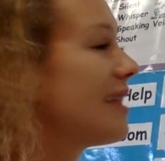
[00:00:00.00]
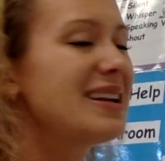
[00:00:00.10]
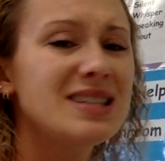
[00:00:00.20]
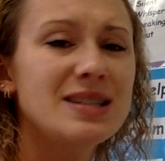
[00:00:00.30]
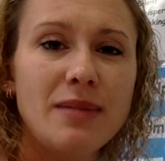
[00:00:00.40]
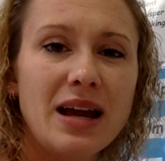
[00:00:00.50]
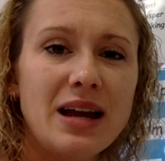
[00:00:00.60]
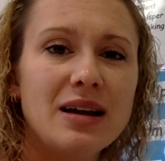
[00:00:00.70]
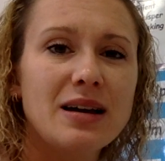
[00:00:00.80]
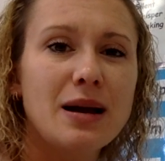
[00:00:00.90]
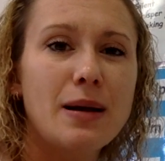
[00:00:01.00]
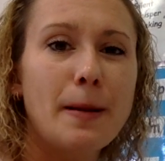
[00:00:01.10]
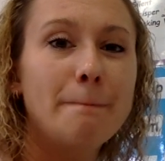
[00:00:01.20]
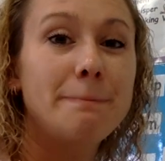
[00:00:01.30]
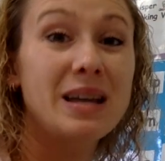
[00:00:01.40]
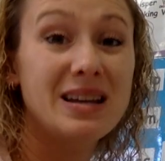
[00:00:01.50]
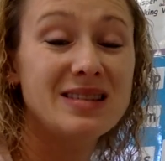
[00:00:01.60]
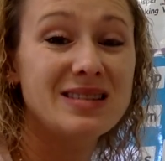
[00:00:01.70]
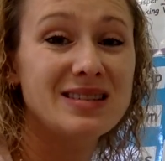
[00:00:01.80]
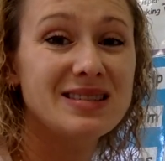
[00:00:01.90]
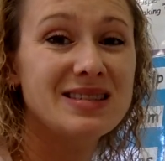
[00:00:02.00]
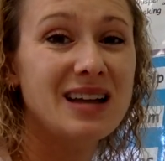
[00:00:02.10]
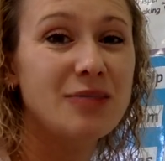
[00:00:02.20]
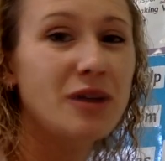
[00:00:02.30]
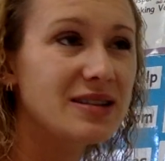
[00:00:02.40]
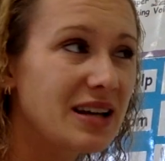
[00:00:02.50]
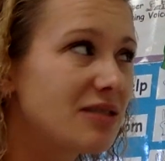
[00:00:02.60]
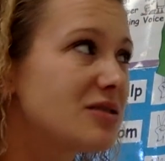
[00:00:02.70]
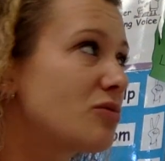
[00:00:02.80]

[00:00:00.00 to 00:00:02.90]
So let's make B's instead.